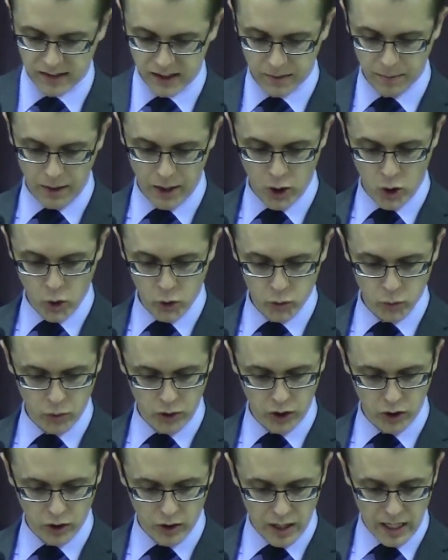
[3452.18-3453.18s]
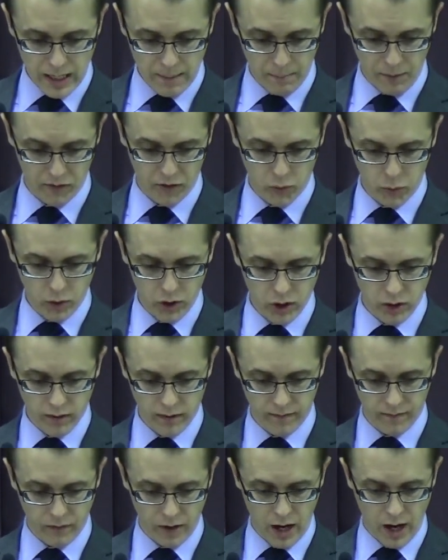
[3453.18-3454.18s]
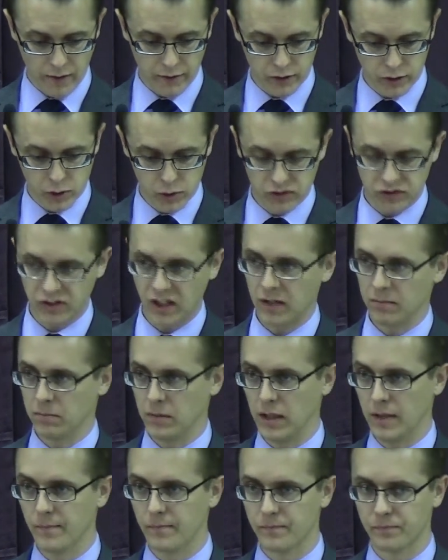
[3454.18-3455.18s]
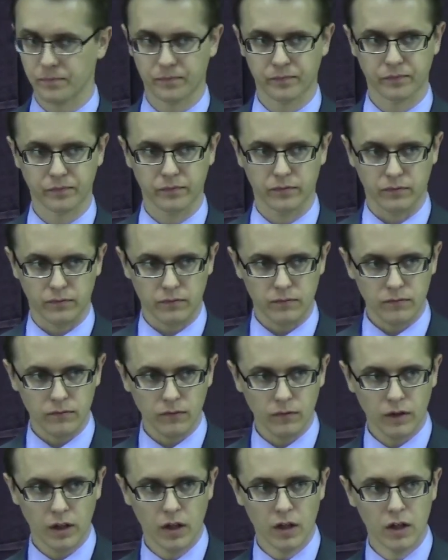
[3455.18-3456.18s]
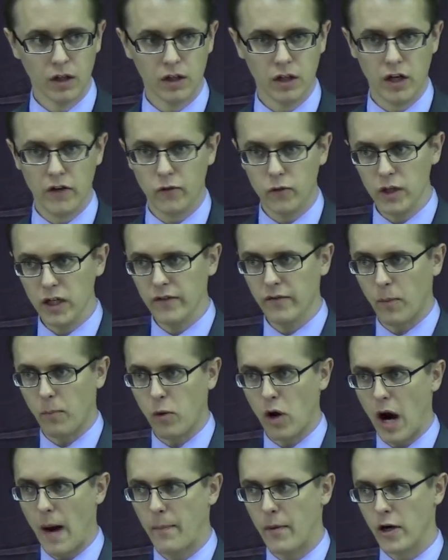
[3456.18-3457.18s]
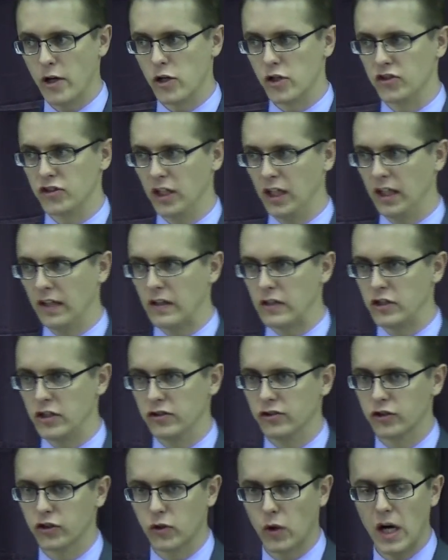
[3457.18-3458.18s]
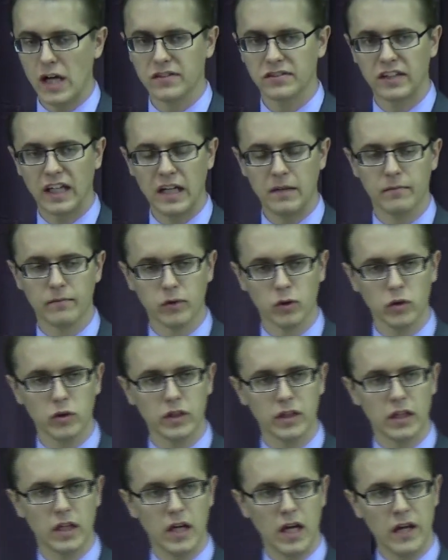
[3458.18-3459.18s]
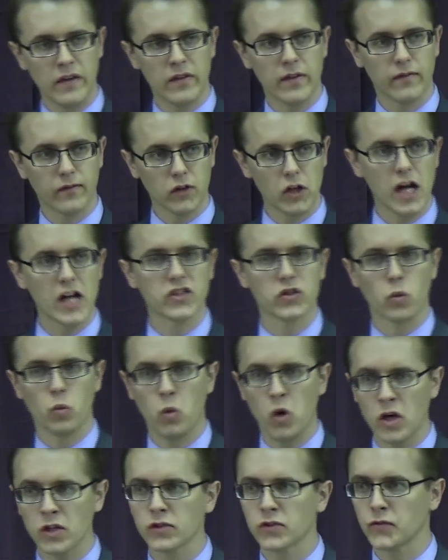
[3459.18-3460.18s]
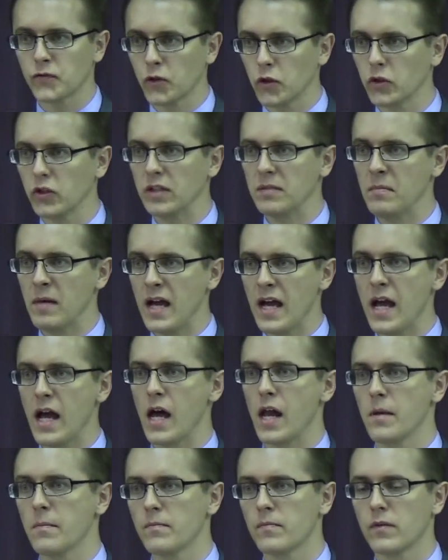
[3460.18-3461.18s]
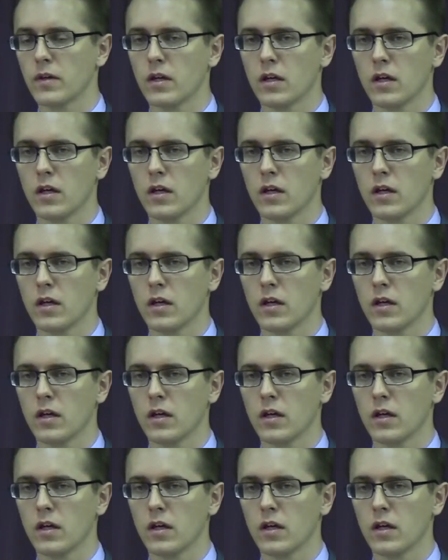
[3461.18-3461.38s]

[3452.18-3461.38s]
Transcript: seek my own will, but the will of the Father who sent me. If we have a proper understanding that Jesus Christ came fully in the flesh, was fully man,